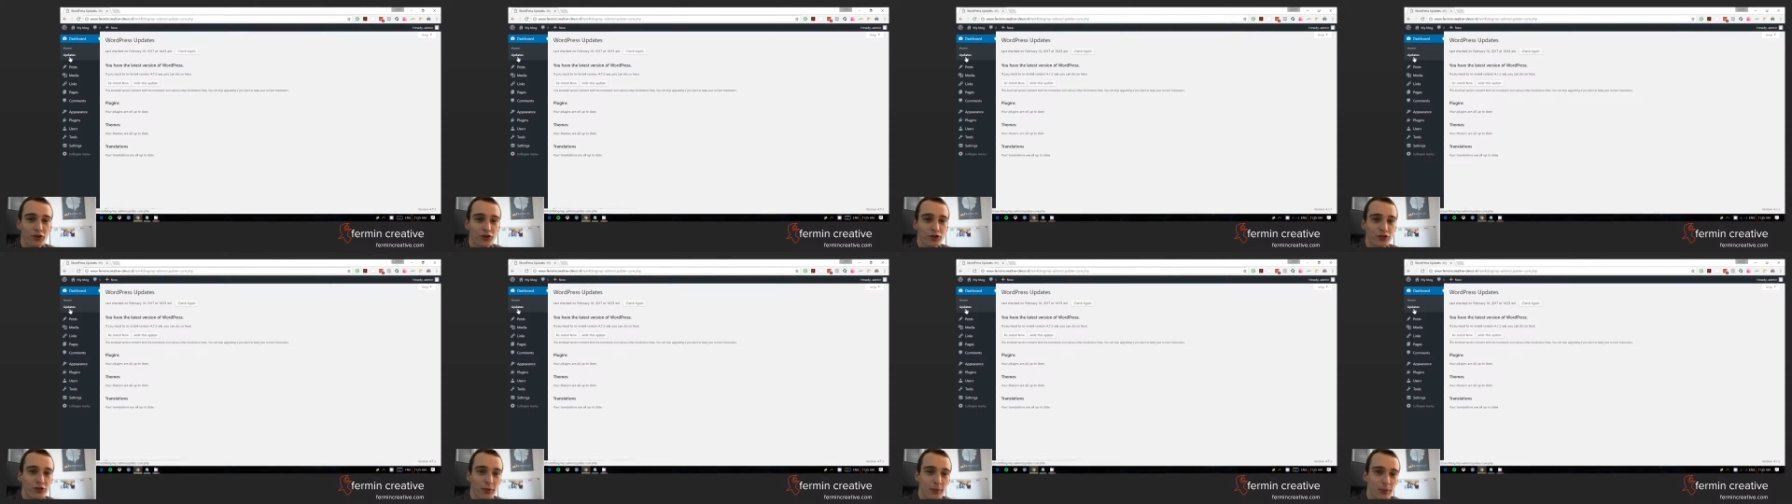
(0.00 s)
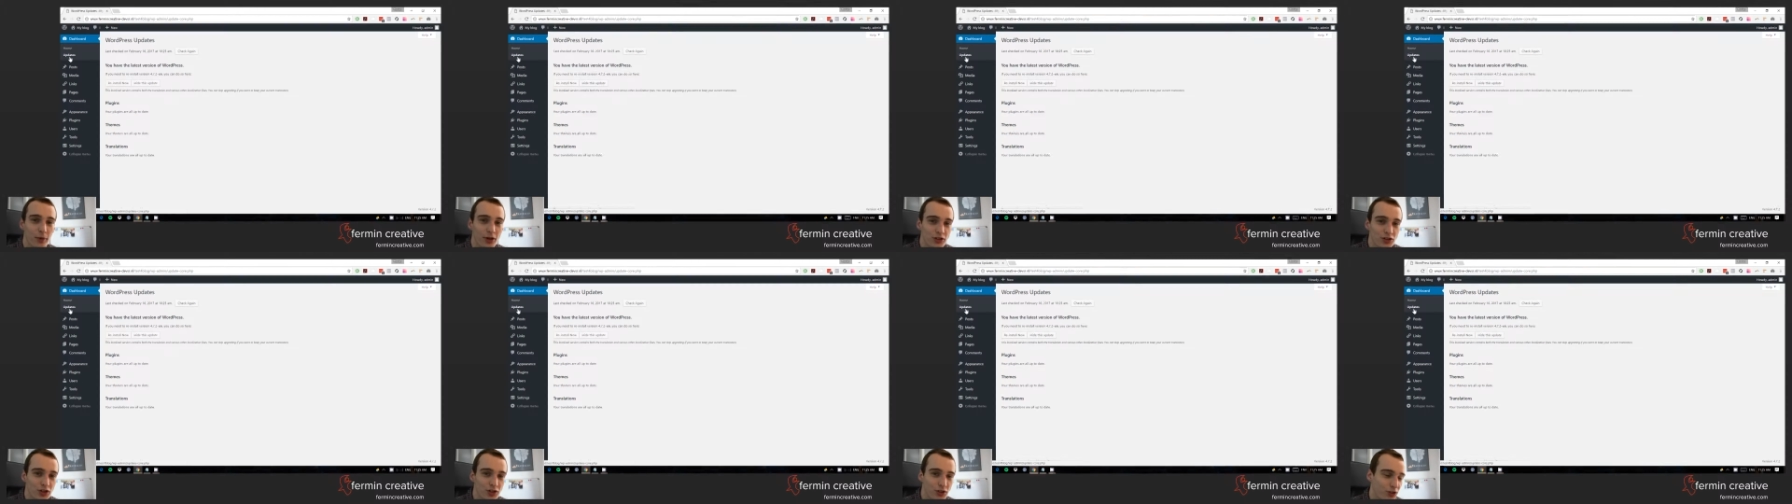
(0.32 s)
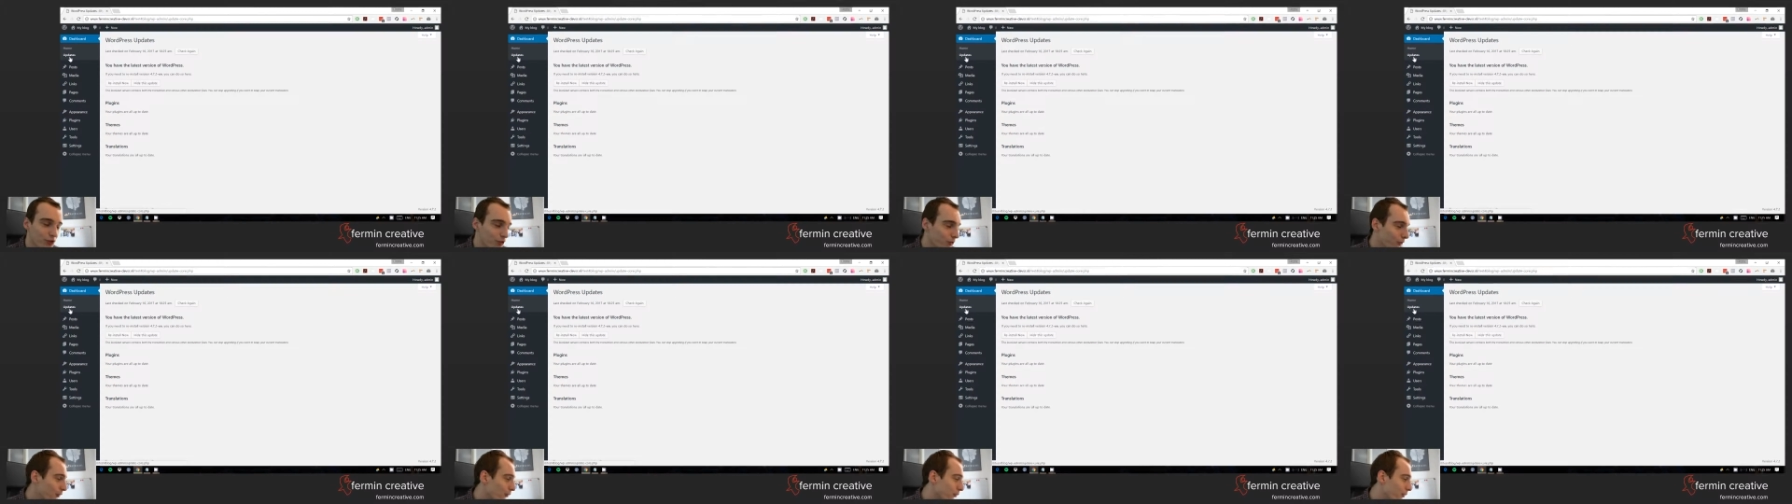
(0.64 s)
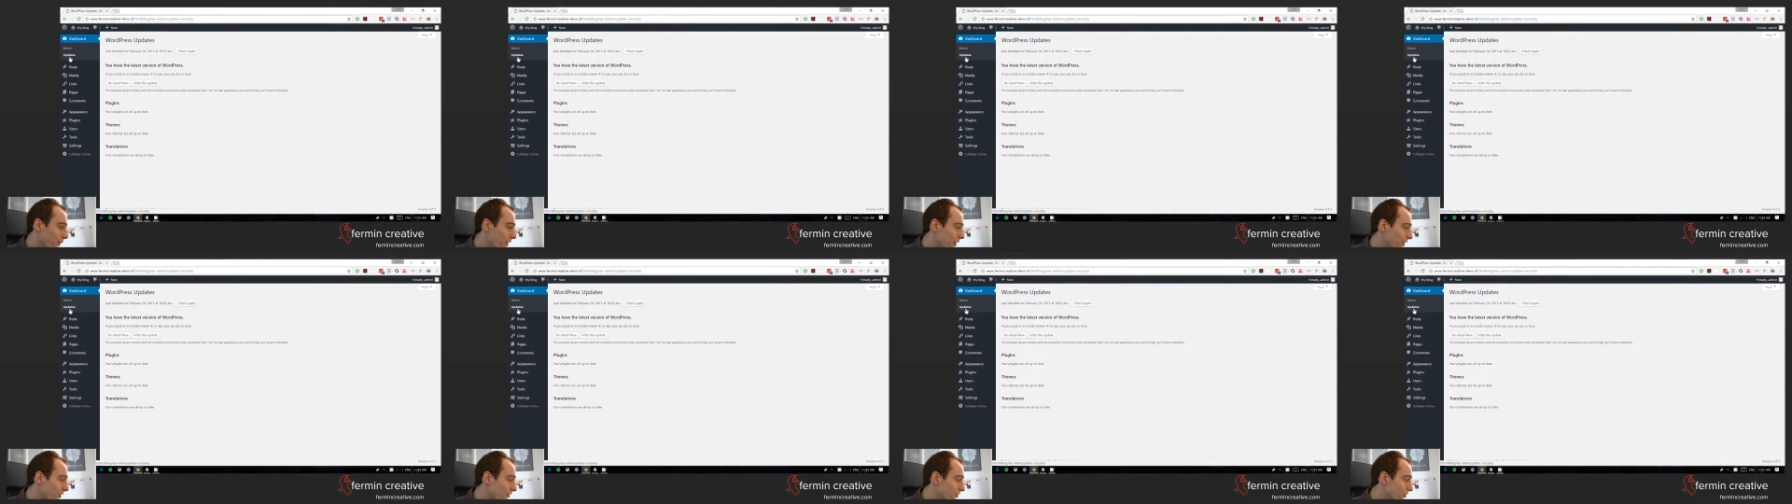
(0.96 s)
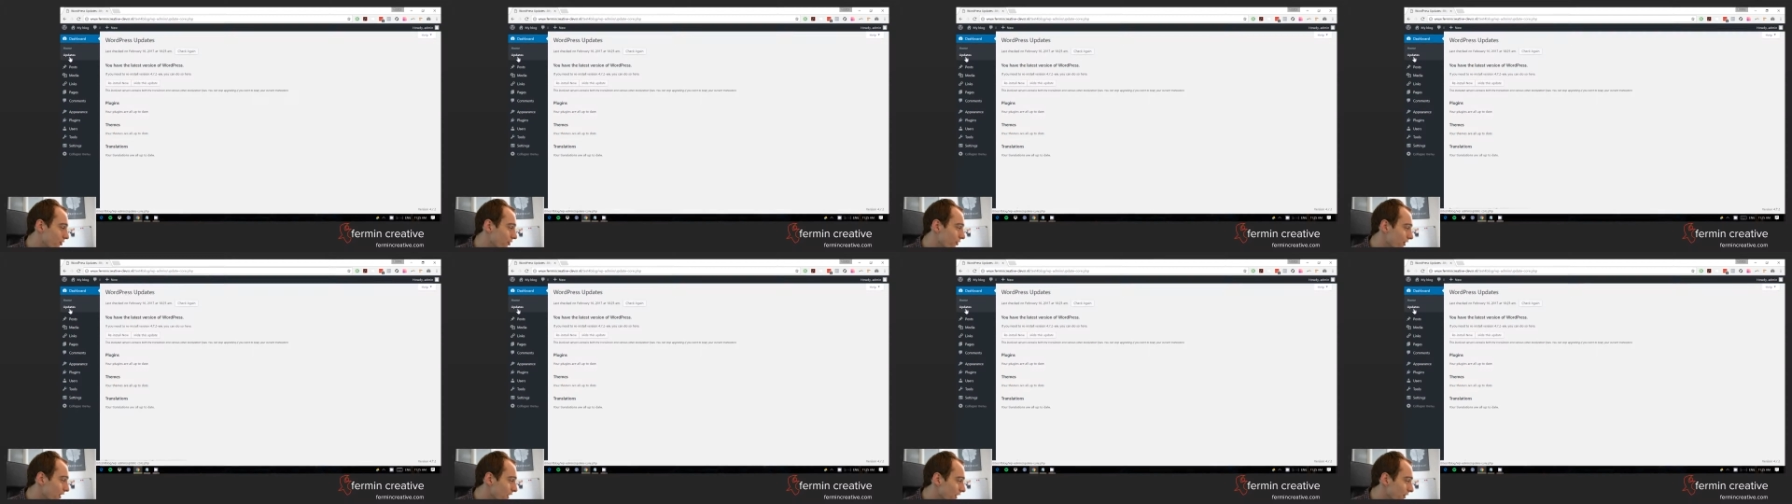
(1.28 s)
there's not much installed really
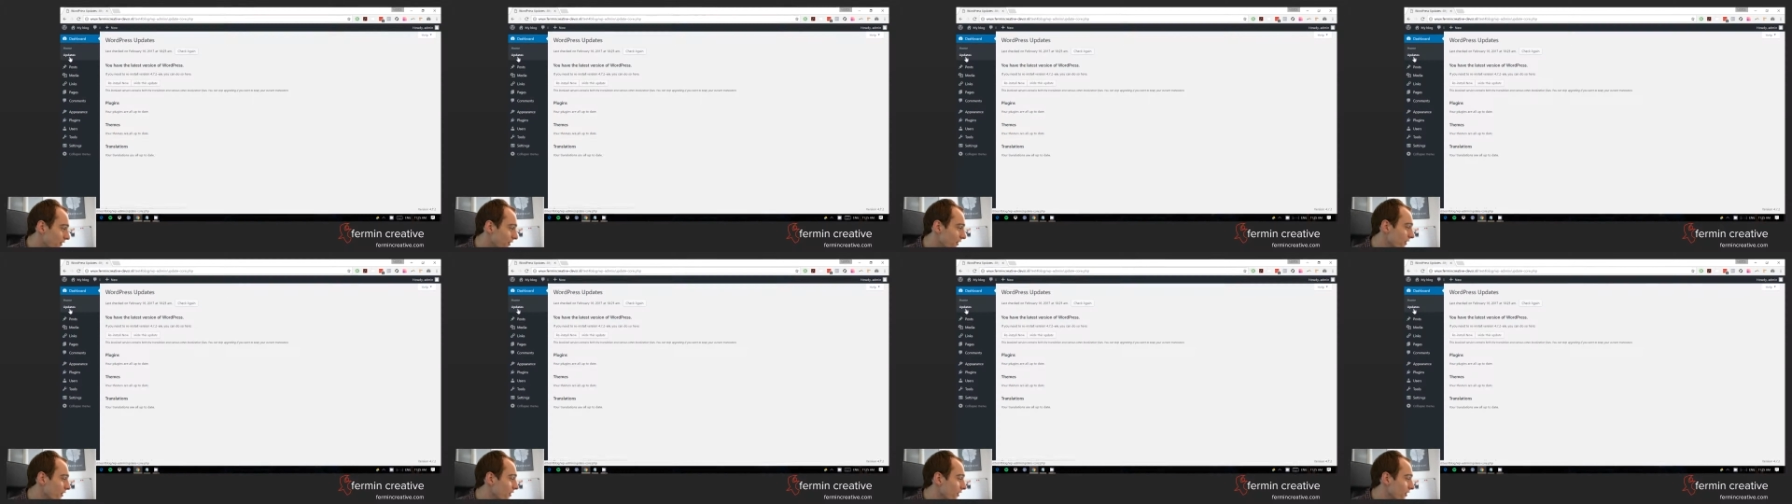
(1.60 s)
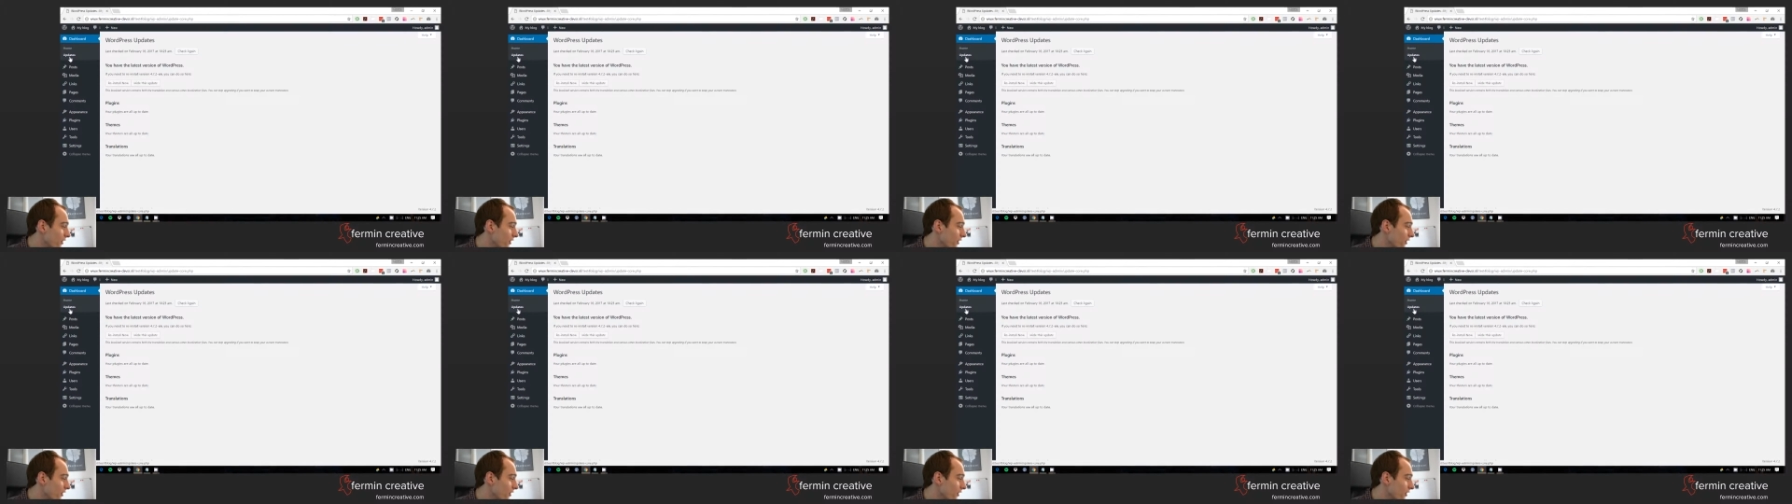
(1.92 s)
just yet,